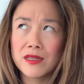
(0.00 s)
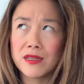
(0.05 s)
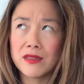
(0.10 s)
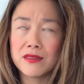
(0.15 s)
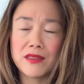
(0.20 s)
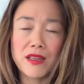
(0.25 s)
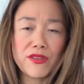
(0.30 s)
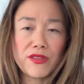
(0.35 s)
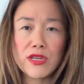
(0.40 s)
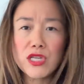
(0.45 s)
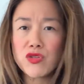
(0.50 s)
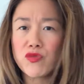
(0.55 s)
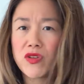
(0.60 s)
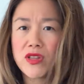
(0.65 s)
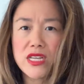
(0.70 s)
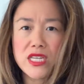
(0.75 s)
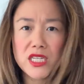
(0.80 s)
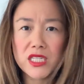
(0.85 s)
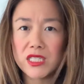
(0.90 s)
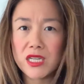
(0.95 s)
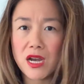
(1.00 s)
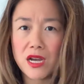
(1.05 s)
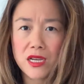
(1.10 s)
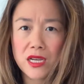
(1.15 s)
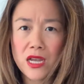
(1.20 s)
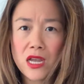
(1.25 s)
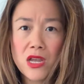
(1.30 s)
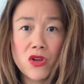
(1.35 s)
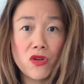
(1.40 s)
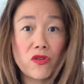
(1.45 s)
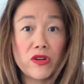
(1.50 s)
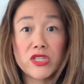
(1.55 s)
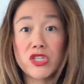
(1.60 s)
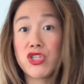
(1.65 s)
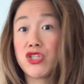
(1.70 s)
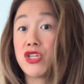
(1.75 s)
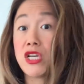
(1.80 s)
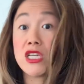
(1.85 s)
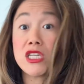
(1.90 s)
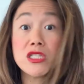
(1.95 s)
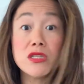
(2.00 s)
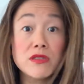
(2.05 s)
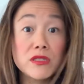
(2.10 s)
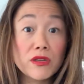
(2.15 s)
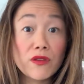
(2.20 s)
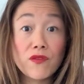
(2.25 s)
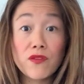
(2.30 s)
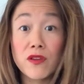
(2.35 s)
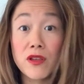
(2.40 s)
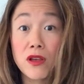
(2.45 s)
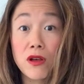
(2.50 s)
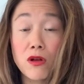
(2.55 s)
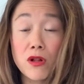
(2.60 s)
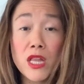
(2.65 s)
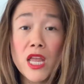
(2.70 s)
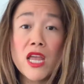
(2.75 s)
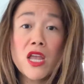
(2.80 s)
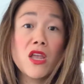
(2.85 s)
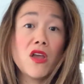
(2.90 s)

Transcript: nothing's really stuck, or it's just too difficult,